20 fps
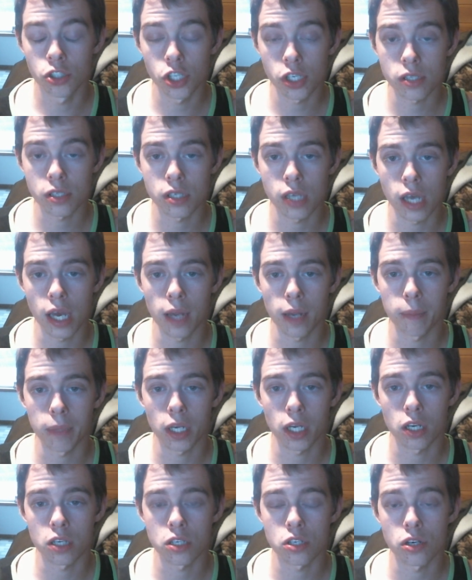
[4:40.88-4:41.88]
just
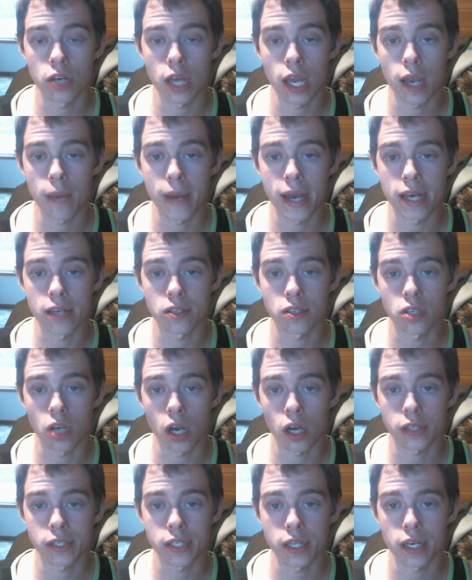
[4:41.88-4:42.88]
saying because your name has
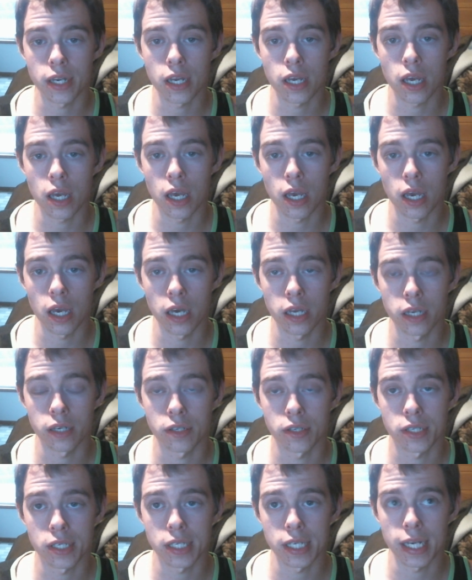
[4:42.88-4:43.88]
Tux in it,
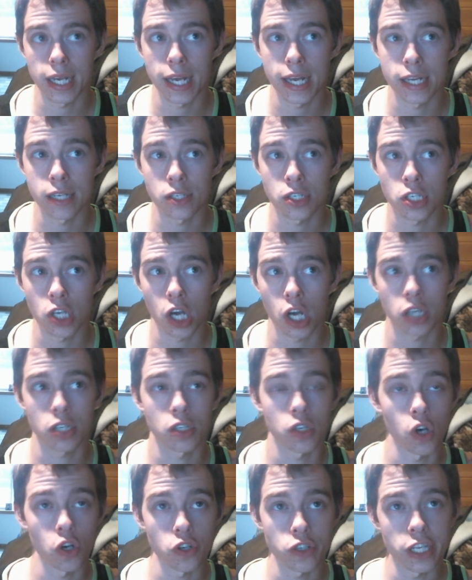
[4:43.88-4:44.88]
and seeing as
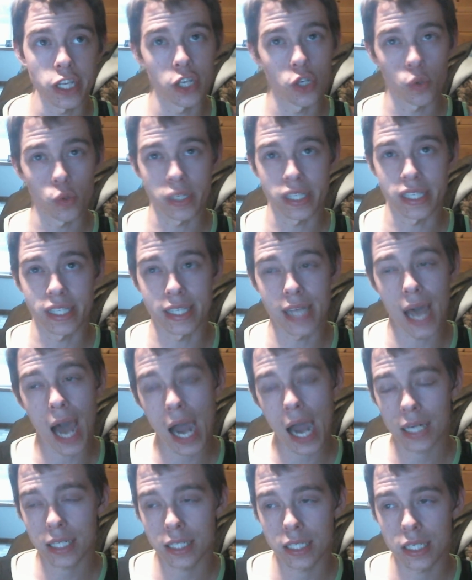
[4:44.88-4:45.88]
Tux, all they do is
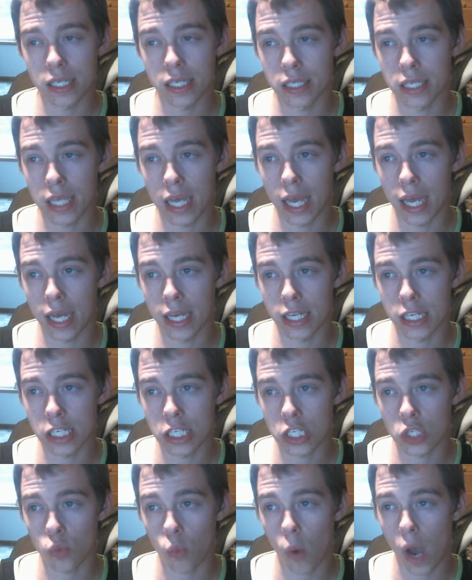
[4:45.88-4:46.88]
doxes
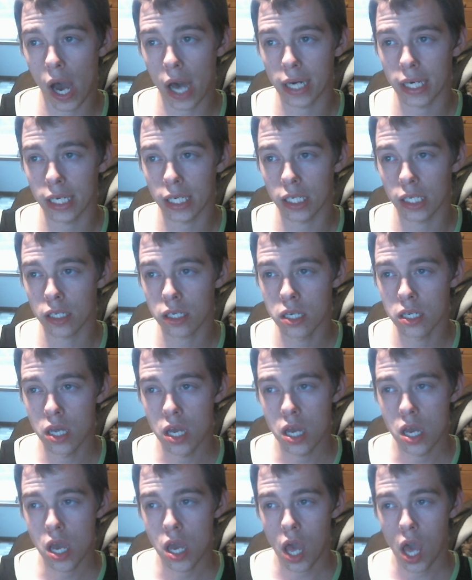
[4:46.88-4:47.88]
and swatting,
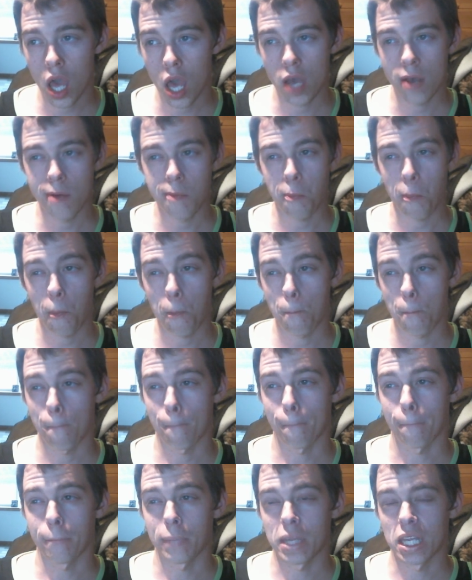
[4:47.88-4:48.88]

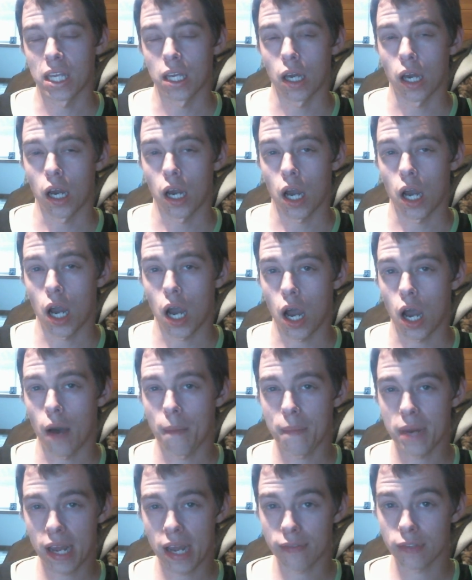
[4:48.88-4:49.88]

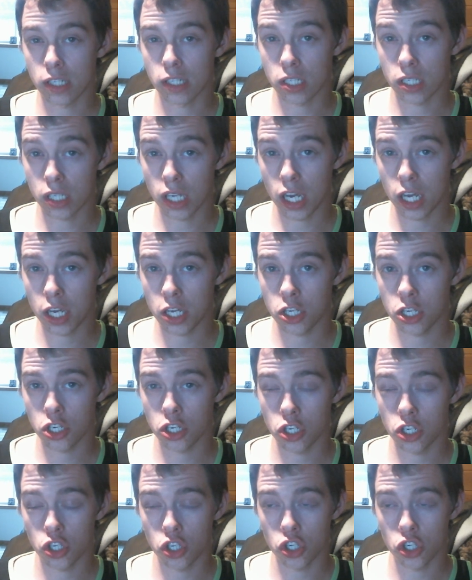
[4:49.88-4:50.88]
I'm gonna have to say